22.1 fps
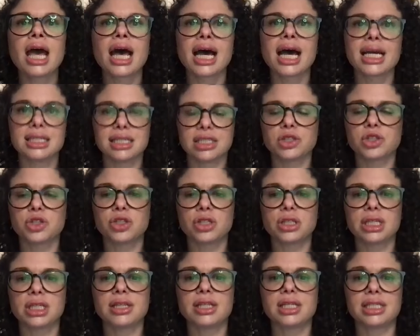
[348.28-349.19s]

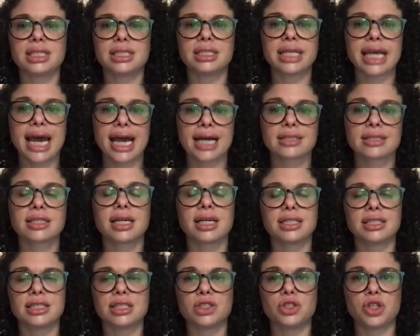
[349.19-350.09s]
Additionally, the Tax
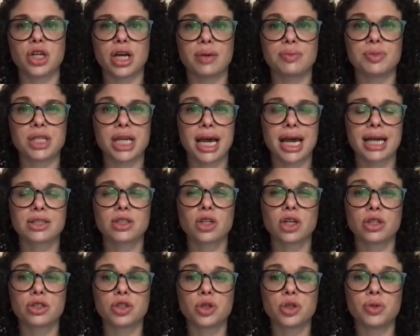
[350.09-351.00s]
Cuts and Jobs Act
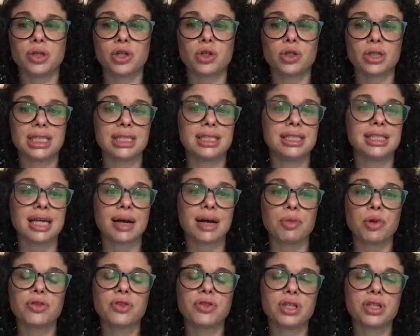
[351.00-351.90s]
also nearly
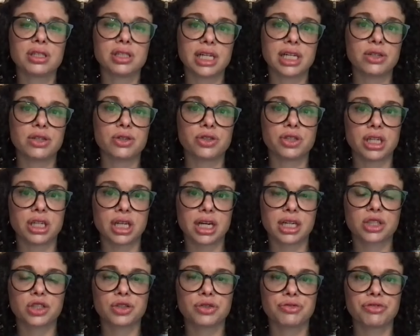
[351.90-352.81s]
doubled the standard
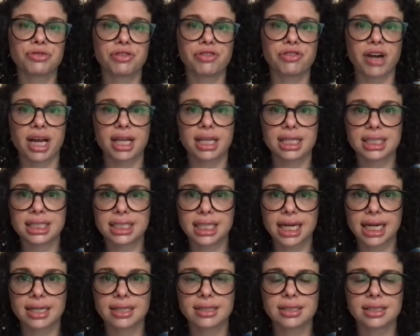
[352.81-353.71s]
deduction for filing
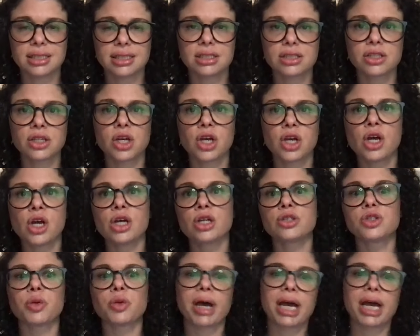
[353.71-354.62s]
statuses.
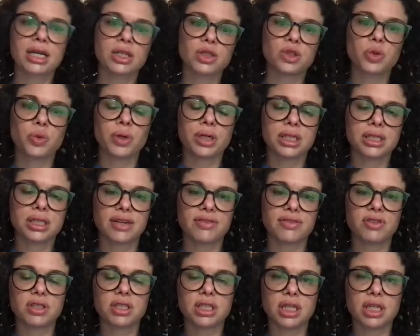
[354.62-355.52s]
So, back in
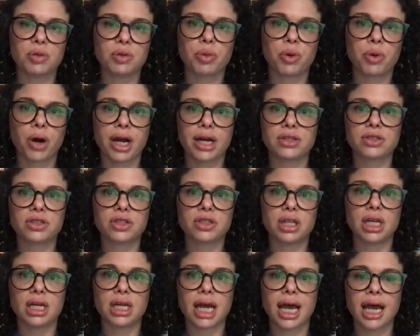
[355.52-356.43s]
2017, prior to
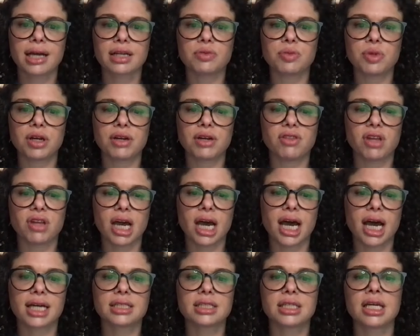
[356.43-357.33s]
the enactment of the
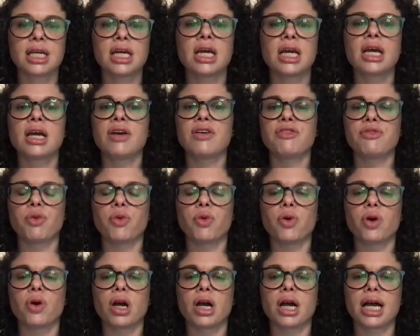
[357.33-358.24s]
act,
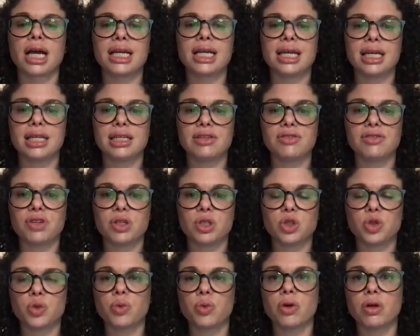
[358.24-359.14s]
for an
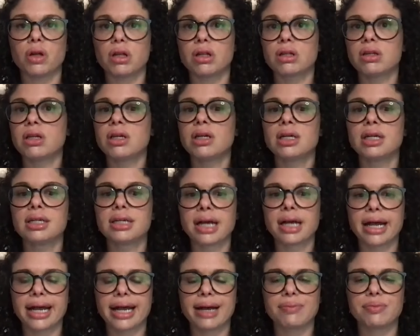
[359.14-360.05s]
individual
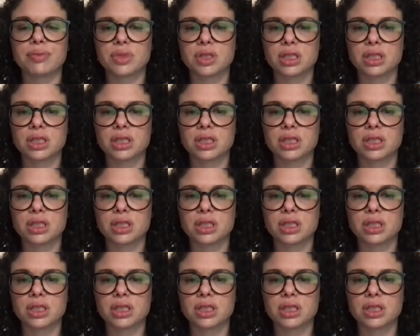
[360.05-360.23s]
um,